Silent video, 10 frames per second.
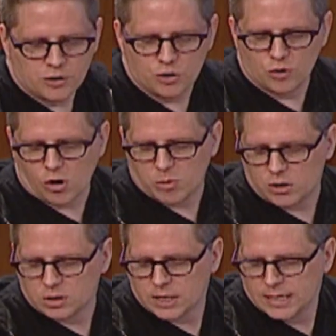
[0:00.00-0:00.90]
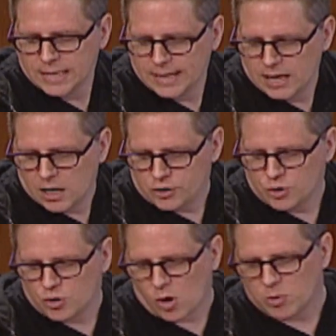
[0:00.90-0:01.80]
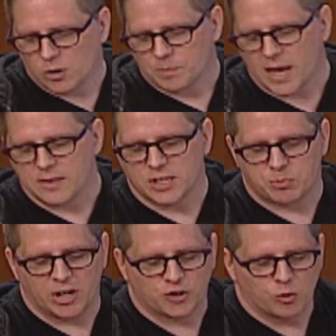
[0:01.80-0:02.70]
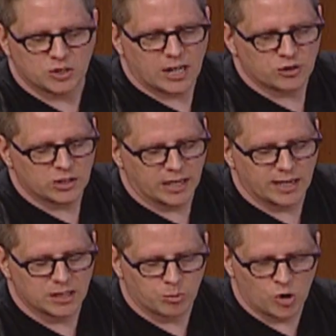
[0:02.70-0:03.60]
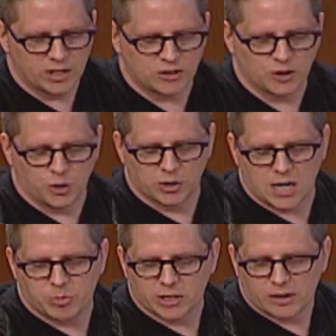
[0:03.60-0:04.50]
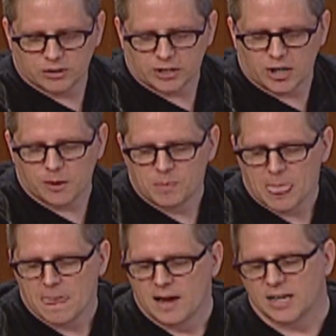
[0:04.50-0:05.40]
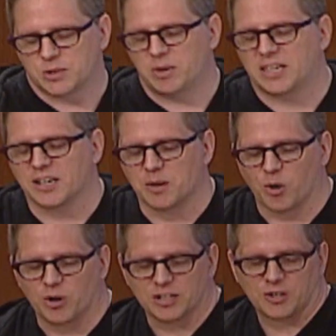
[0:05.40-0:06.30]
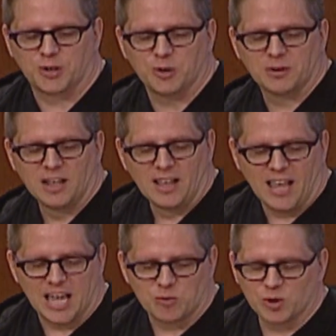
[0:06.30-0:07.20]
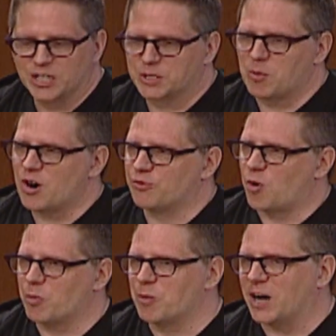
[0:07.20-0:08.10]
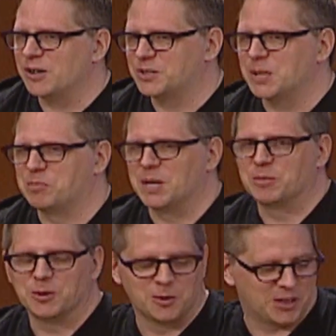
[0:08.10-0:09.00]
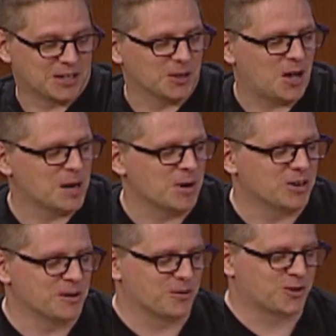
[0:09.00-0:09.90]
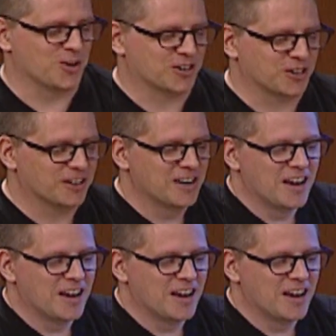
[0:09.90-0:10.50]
new normal. new normal. And this picture was actually taken at the Broad Institute a couple of years ago. And speaking of the Broad Institute and really smart former BioTeam people who think a lot about infrastructure,